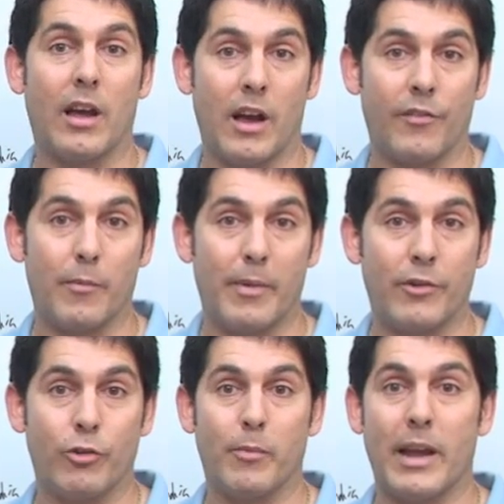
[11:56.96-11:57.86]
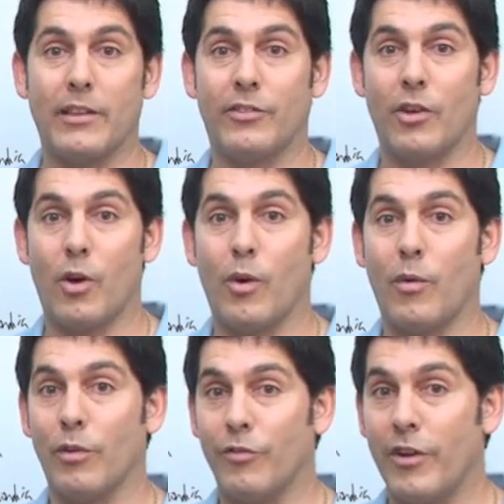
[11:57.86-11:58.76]
of the bedroom. And so
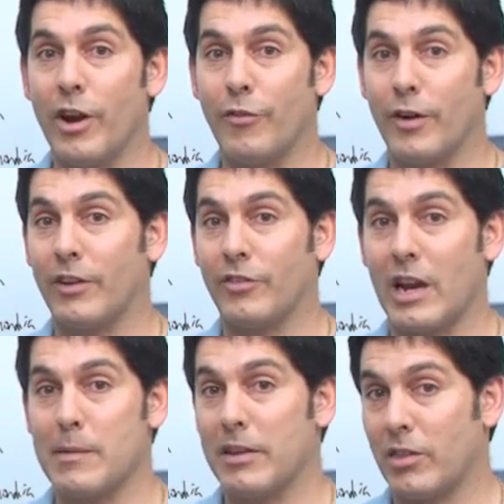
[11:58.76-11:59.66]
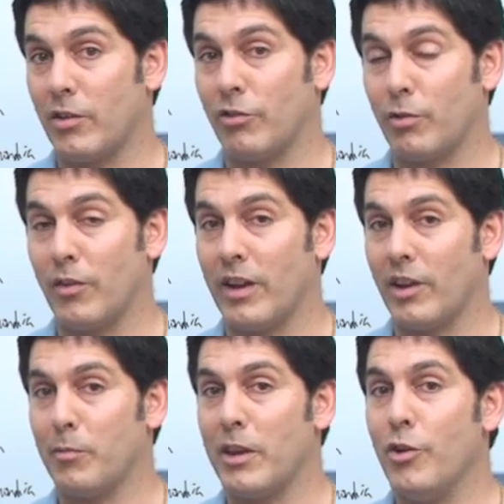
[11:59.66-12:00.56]
we're very, very excited about these three
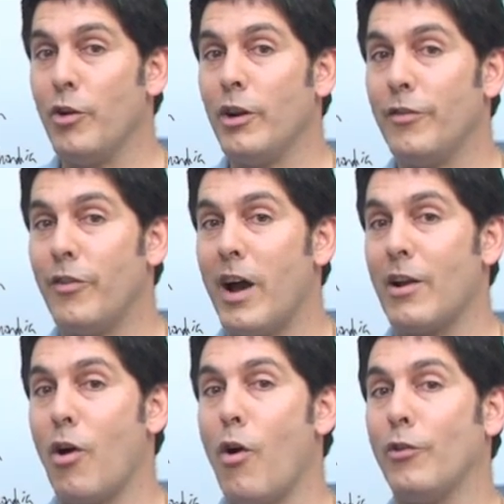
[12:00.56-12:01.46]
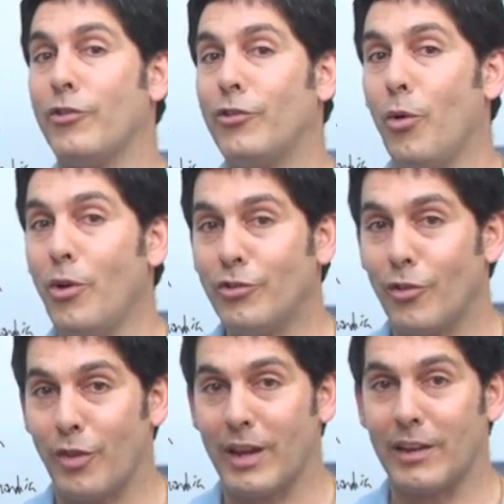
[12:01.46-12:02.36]
things. But you're going to find all sorts
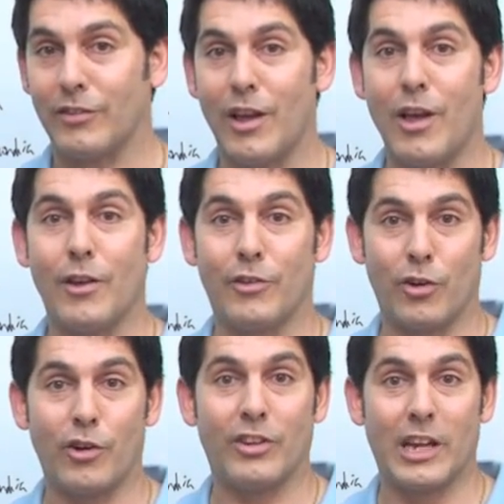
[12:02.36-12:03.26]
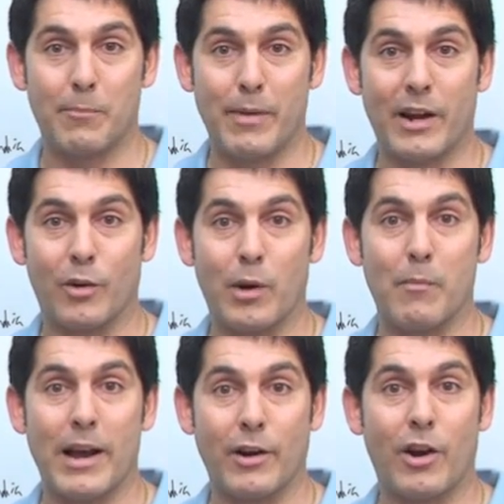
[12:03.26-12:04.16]
of things start to get better when
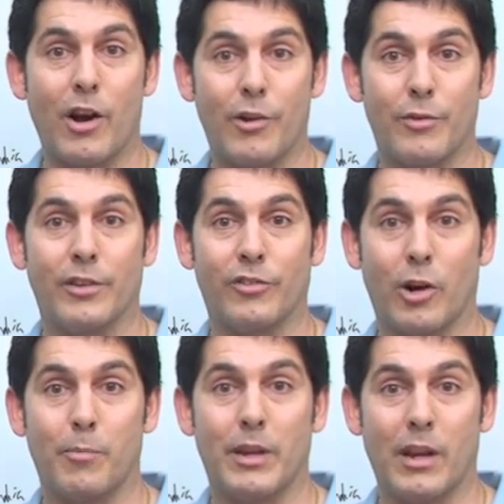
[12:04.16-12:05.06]
mitochondria start